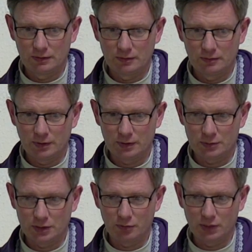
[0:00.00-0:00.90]
Because
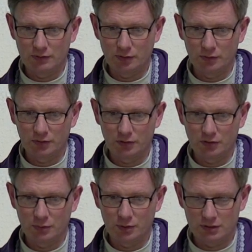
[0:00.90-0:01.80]
whatever we give up for the
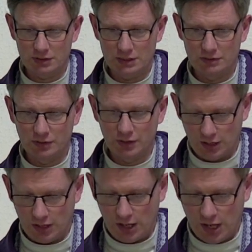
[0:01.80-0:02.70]
Lord, we receive
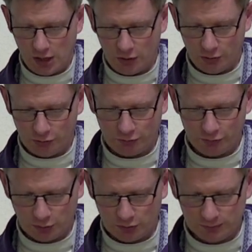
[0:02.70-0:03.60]
a hundredfold.